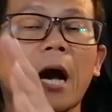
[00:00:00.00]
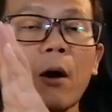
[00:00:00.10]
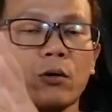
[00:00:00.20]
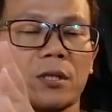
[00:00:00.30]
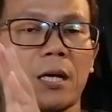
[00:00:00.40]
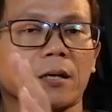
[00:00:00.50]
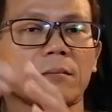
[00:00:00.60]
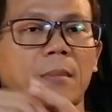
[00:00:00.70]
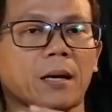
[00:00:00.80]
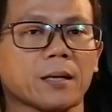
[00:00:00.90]
our
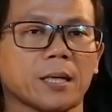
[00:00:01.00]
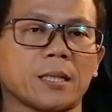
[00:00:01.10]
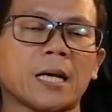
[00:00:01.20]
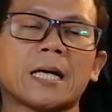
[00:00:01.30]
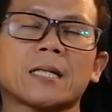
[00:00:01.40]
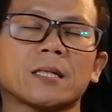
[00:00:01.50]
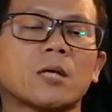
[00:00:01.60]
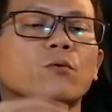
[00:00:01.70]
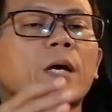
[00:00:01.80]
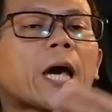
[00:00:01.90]
target market,
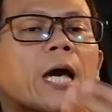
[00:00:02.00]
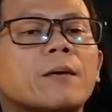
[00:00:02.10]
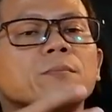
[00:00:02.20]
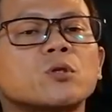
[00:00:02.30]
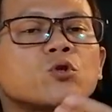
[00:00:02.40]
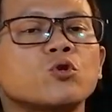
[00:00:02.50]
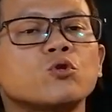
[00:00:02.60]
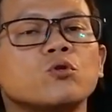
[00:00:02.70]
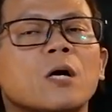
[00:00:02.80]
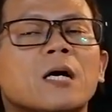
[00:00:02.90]
then we have
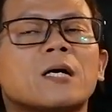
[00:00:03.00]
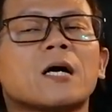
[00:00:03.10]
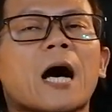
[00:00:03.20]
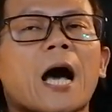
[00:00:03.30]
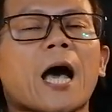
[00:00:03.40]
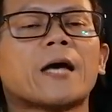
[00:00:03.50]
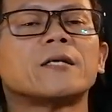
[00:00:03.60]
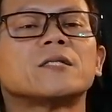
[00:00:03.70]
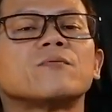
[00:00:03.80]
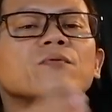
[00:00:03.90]
to
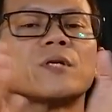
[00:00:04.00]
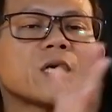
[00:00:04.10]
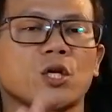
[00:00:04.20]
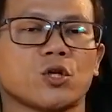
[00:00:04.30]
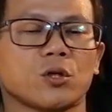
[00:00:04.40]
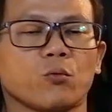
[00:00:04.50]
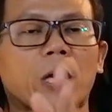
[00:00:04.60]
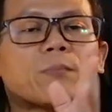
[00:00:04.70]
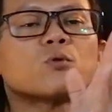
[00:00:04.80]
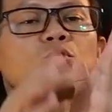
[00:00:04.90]
identification.
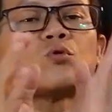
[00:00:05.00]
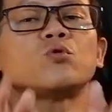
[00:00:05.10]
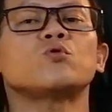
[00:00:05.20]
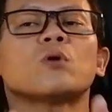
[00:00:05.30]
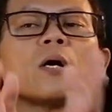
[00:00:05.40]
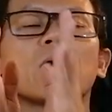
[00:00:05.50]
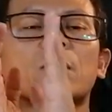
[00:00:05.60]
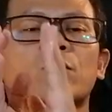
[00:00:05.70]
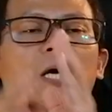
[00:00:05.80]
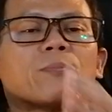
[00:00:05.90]

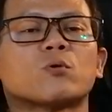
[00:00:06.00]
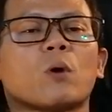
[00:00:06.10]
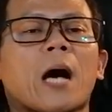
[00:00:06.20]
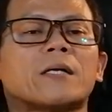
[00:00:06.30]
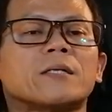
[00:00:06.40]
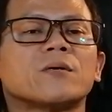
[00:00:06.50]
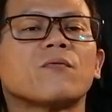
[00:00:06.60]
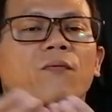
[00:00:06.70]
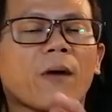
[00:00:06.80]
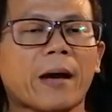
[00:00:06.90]
We have to
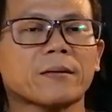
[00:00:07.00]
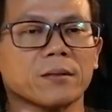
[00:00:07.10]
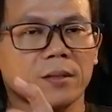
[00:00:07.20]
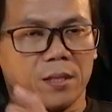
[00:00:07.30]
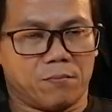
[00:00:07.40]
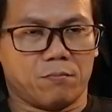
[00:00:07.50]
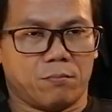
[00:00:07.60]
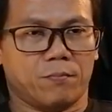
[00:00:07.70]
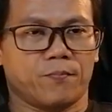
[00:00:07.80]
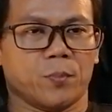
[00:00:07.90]
identify them.
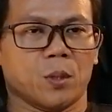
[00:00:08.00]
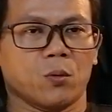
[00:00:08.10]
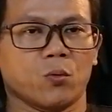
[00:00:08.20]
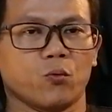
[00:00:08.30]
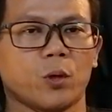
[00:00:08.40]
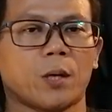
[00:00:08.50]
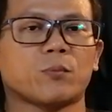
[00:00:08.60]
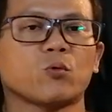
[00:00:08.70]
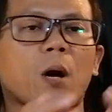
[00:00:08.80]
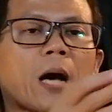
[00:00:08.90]
We
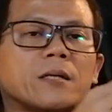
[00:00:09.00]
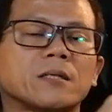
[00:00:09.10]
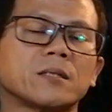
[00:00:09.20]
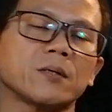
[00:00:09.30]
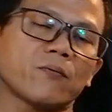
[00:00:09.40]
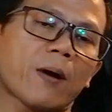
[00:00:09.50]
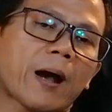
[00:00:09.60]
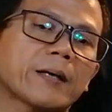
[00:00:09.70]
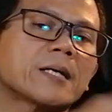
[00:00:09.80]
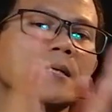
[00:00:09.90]
have to
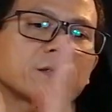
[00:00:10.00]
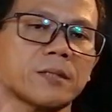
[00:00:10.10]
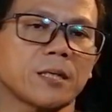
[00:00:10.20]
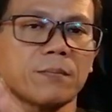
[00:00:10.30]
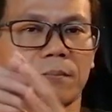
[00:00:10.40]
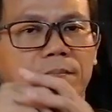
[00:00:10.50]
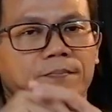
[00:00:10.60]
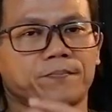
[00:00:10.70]
identify them.